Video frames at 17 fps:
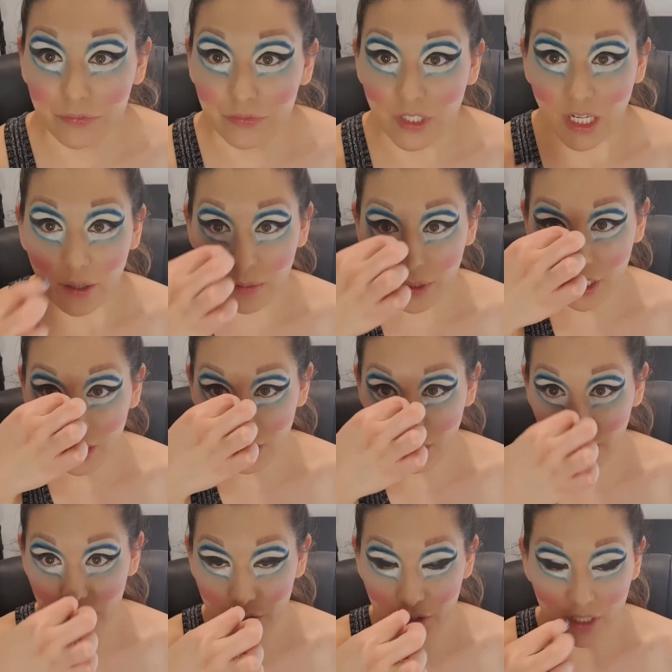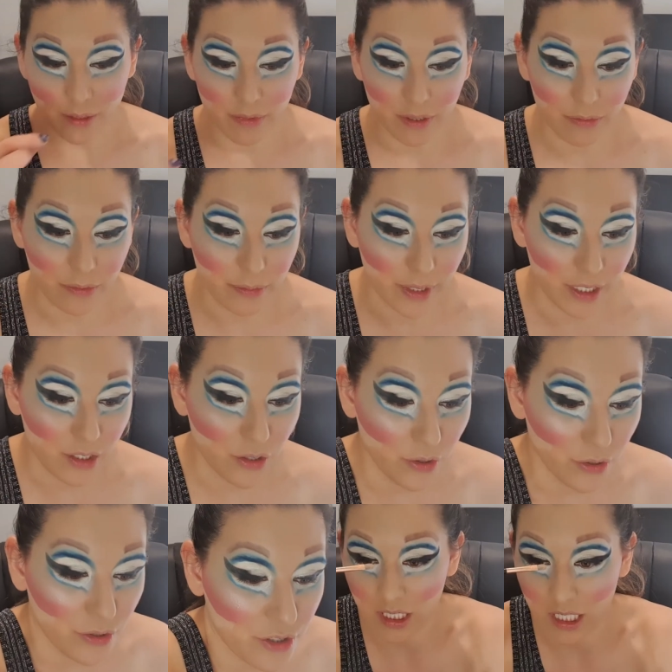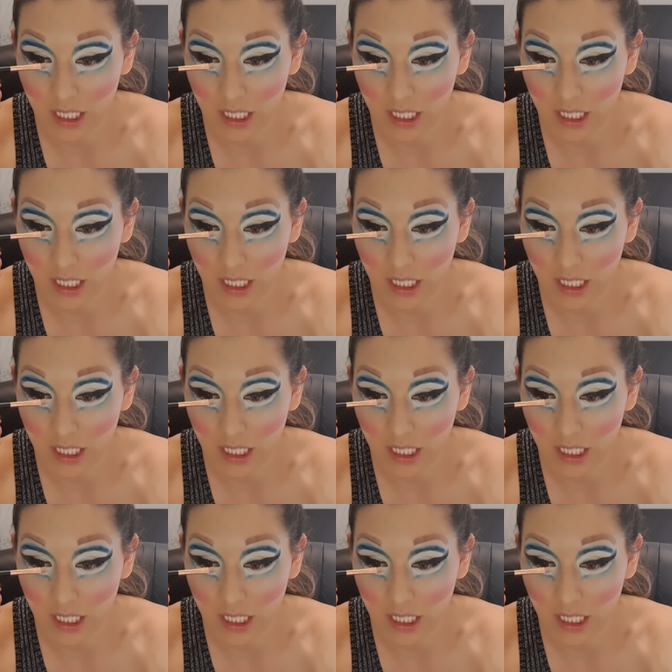Now I'm going to go and do something with my nose.